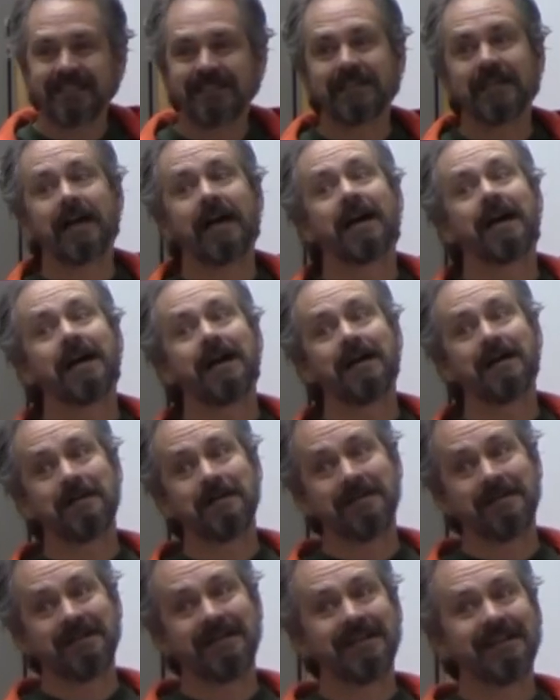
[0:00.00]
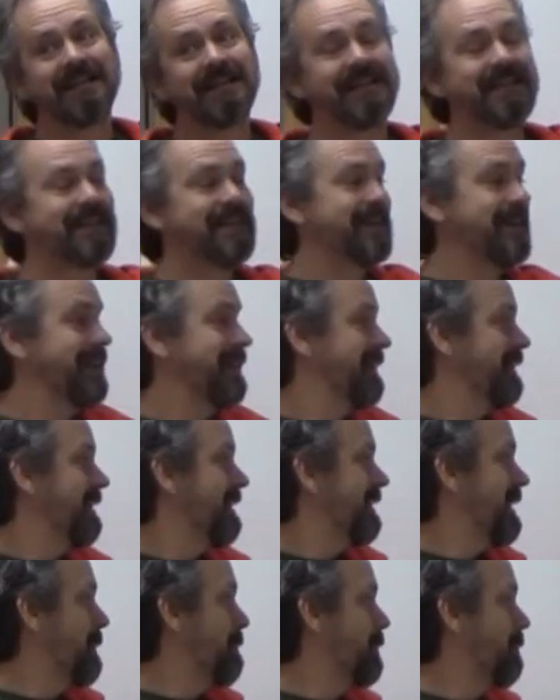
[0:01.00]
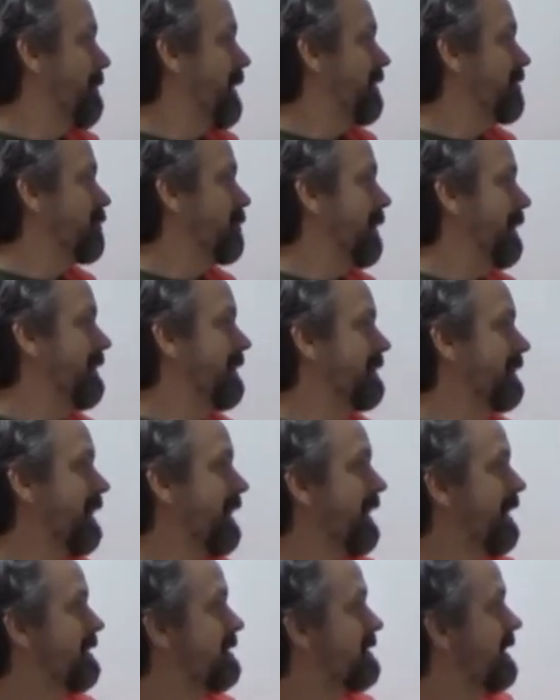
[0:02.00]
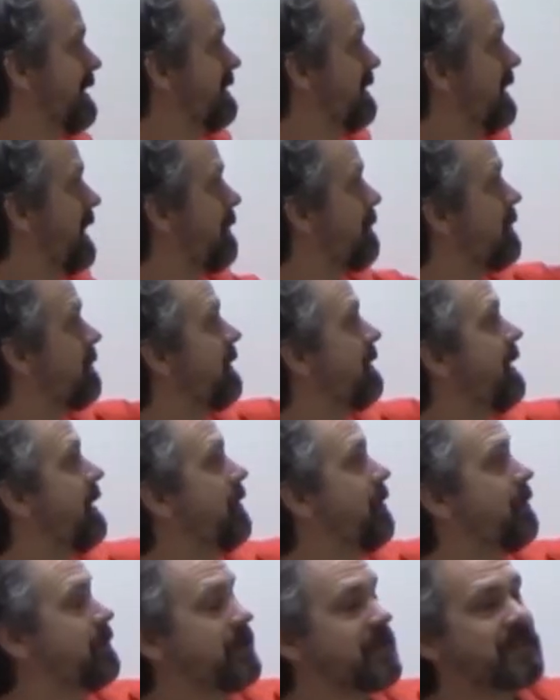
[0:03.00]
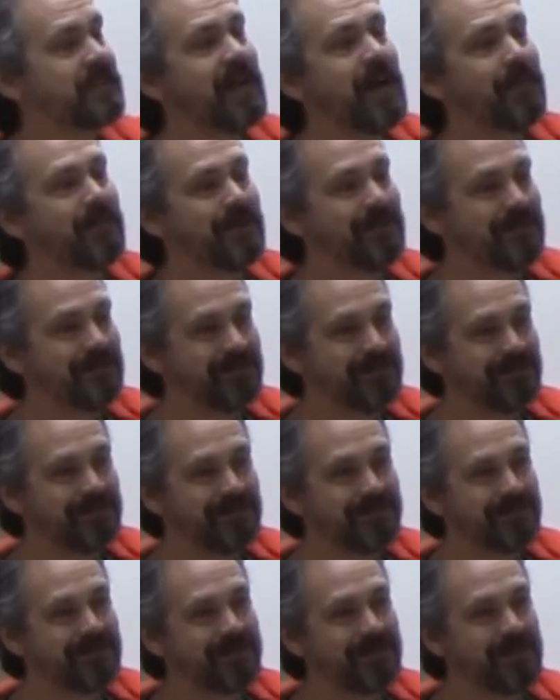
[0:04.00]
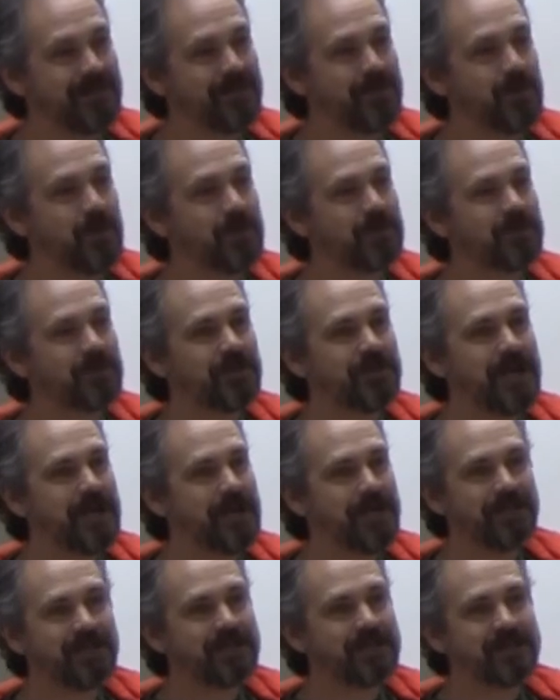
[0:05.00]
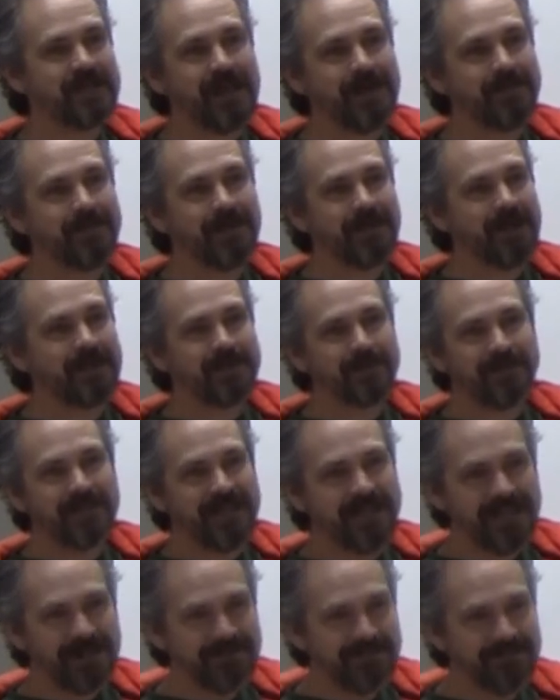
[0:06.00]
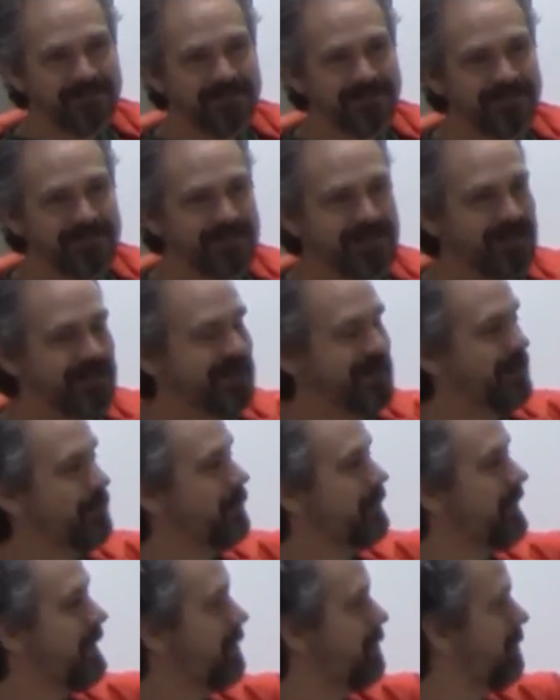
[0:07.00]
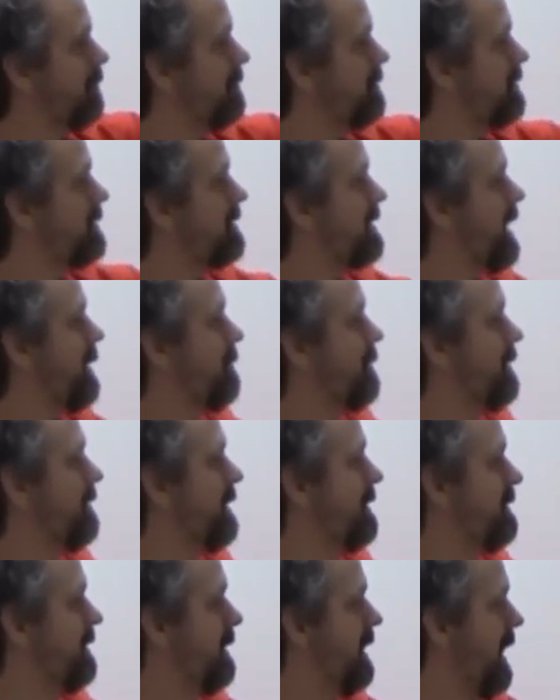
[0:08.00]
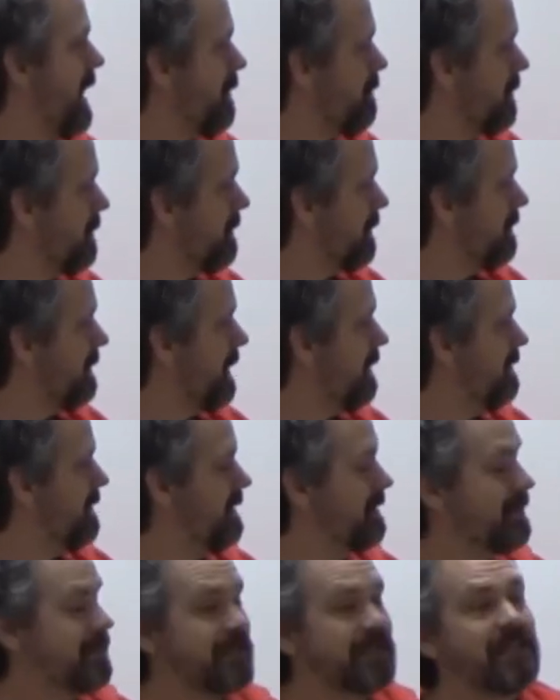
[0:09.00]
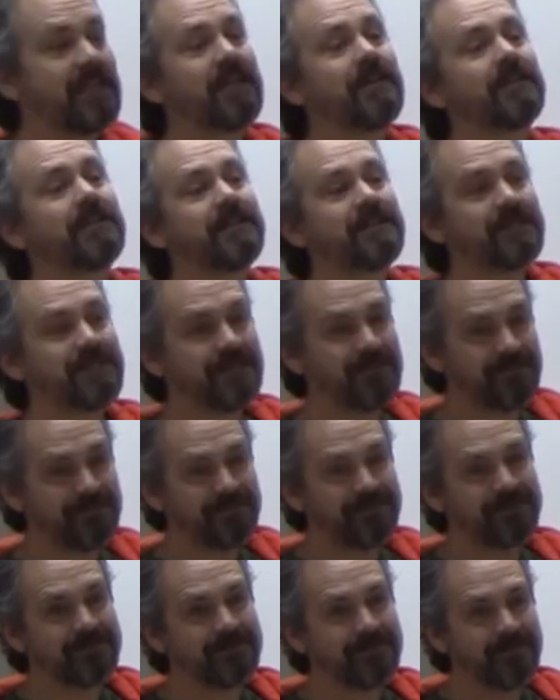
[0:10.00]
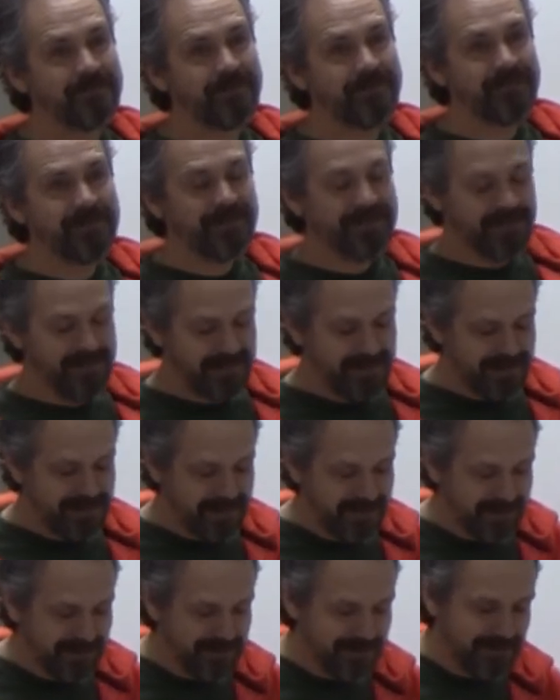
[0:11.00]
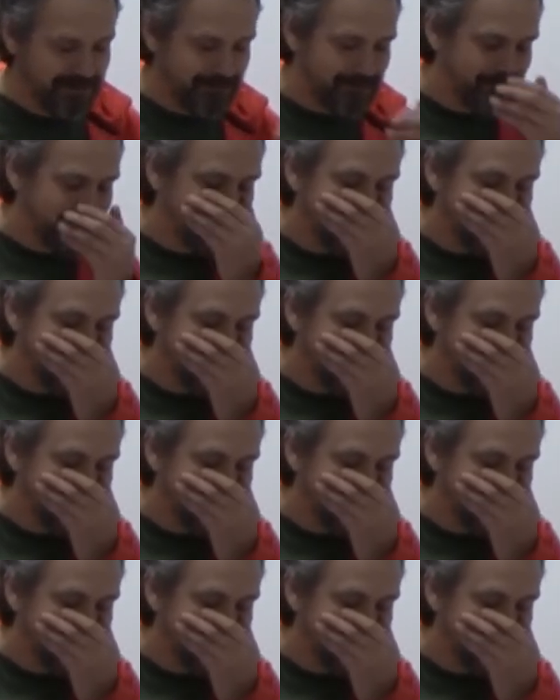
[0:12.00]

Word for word: Yeah. They perpetuated lies. They did everything they could to stop it. And of course, you're not going to stop God's plan. When they couldn't stop it, they did everything they did to kill it. And.